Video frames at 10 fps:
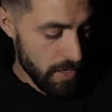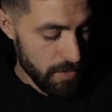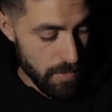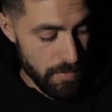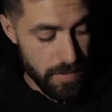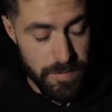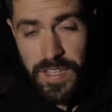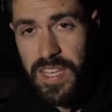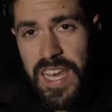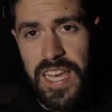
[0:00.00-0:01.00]
It's what I've done for
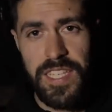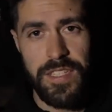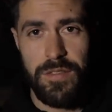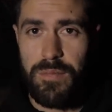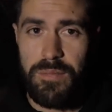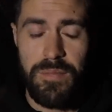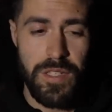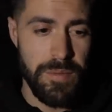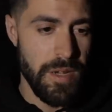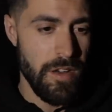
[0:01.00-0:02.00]
years,
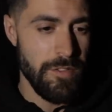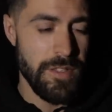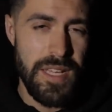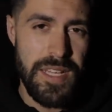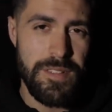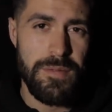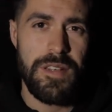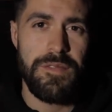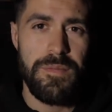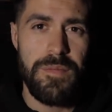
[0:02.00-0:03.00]
most of my life with Dad.
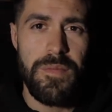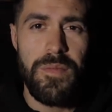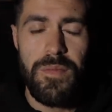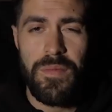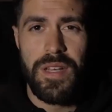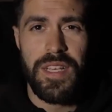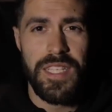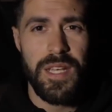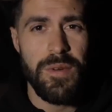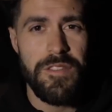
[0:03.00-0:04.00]
We're, like I
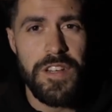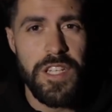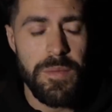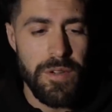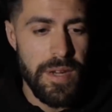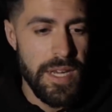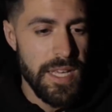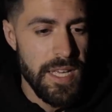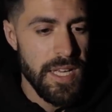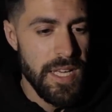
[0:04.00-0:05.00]
say, we're fishermen really.
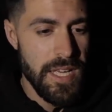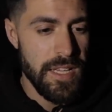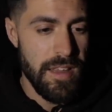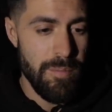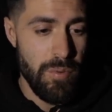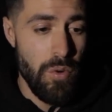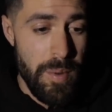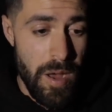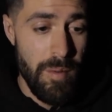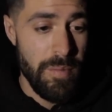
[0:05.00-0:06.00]
Dad brought
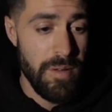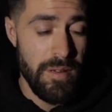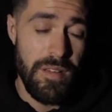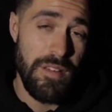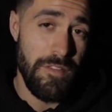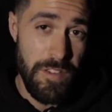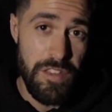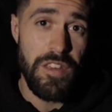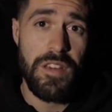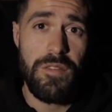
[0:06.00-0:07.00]
me up
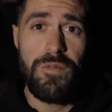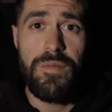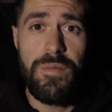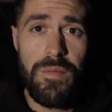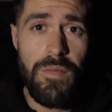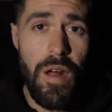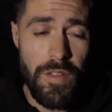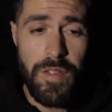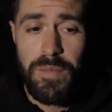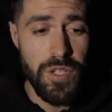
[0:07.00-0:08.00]
fishing
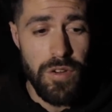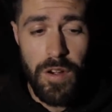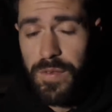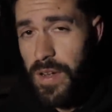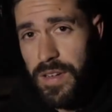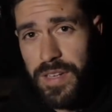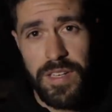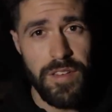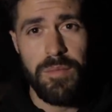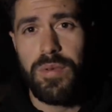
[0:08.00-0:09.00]
rather than bushcraft. I
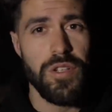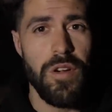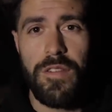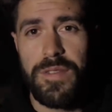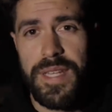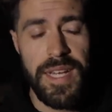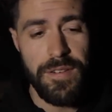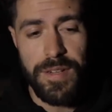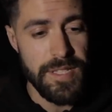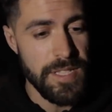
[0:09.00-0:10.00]
didn't do bushcraft with Dad
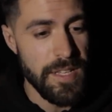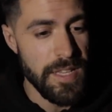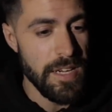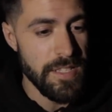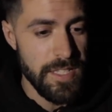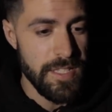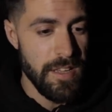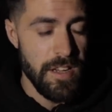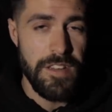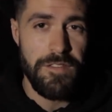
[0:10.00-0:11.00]
or anything like that. I did
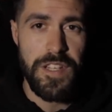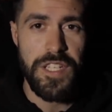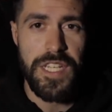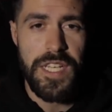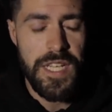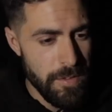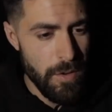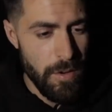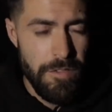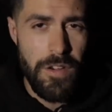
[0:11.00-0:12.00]
I did fishing.
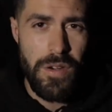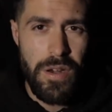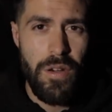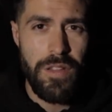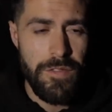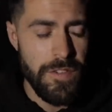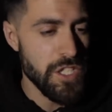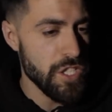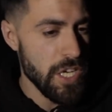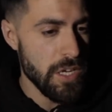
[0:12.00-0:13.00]
So I follow a lot of the
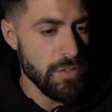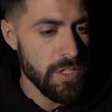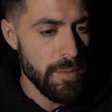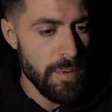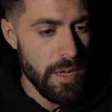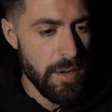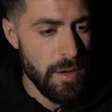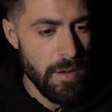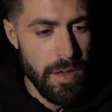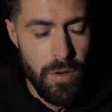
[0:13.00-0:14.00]
fishing channels um, and
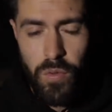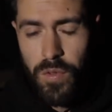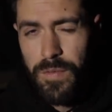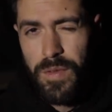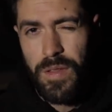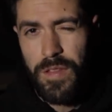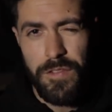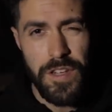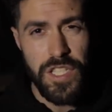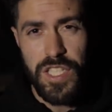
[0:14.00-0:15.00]
uh, all the the
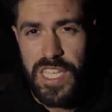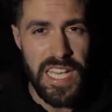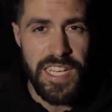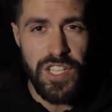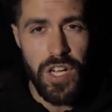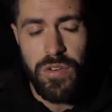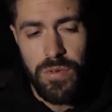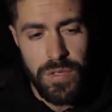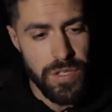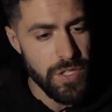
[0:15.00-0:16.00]
fishing scene in
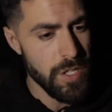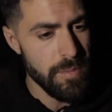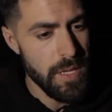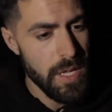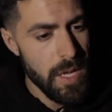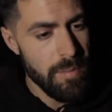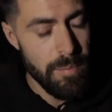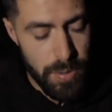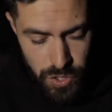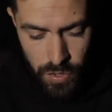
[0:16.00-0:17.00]
general on YouTube.
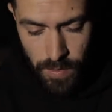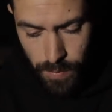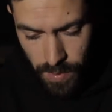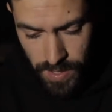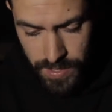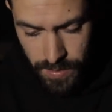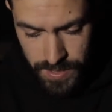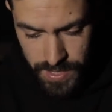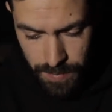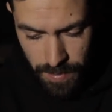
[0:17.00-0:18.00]
But bushcraft wise, I
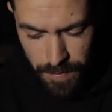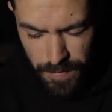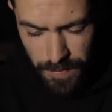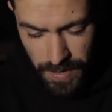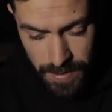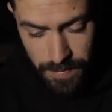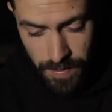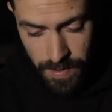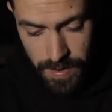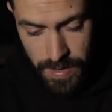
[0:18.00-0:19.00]
would say my
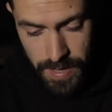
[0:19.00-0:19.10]
favourite.